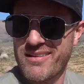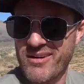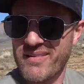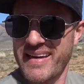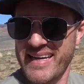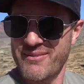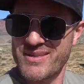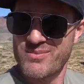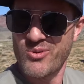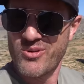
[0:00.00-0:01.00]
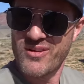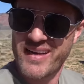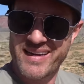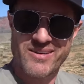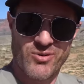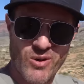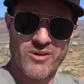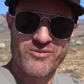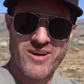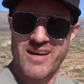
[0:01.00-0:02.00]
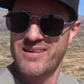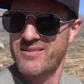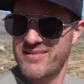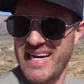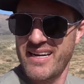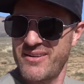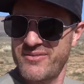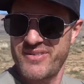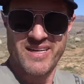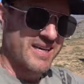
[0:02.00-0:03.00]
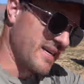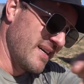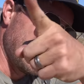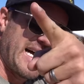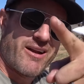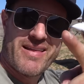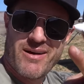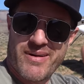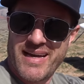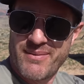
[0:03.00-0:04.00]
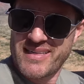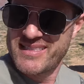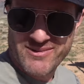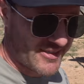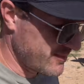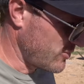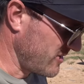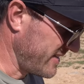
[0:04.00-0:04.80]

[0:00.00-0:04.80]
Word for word: It looked like it was more like a 12-knot kind of out of that way, but it's really more